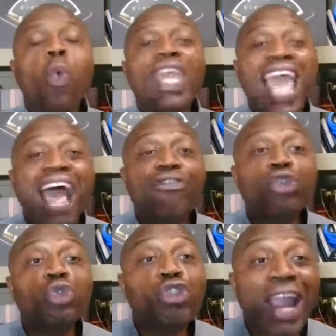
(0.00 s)
We have
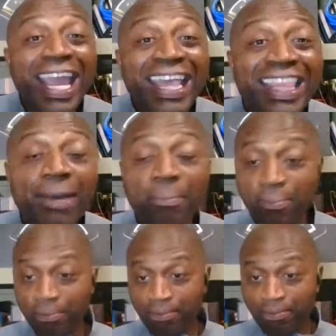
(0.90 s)
to train them.
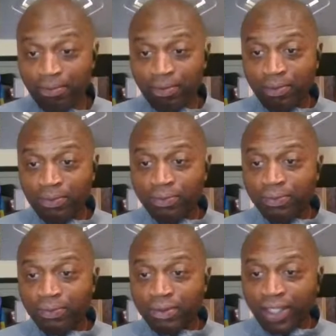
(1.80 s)

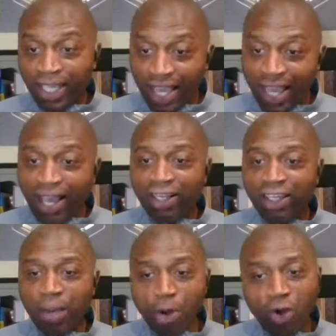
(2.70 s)
Yeah,
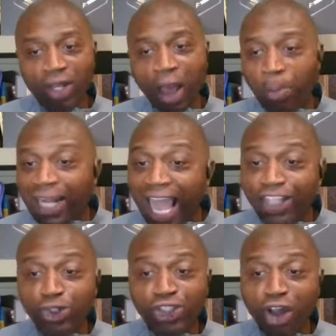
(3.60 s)
come on. I'm
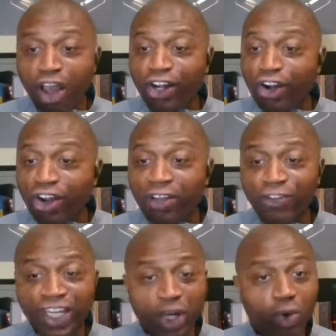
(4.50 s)
glad you started early,
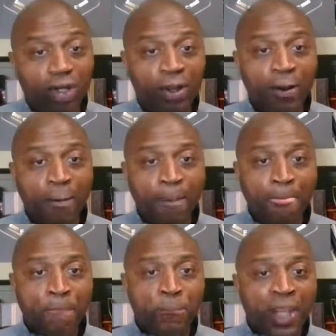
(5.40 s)
Vaniqua.
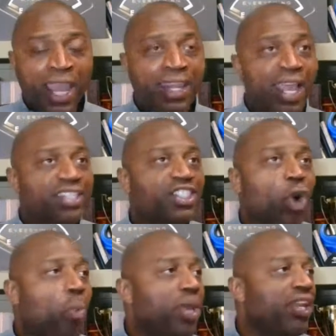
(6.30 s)
And then
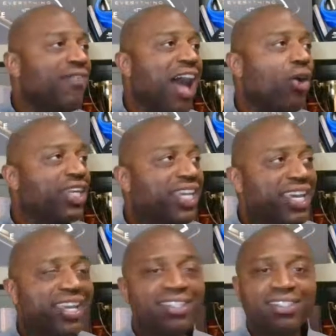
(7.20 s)
so many of our
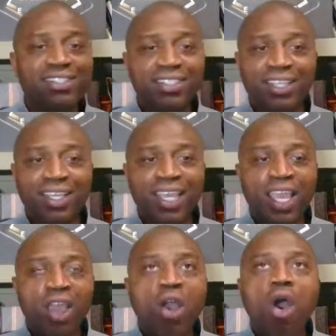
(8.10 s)
kids
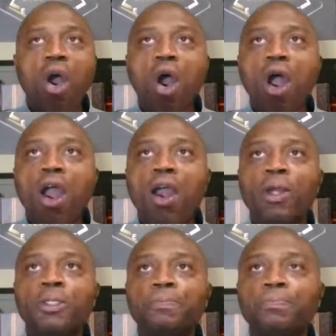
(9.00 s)

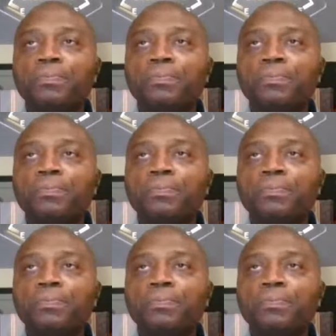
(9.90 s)
are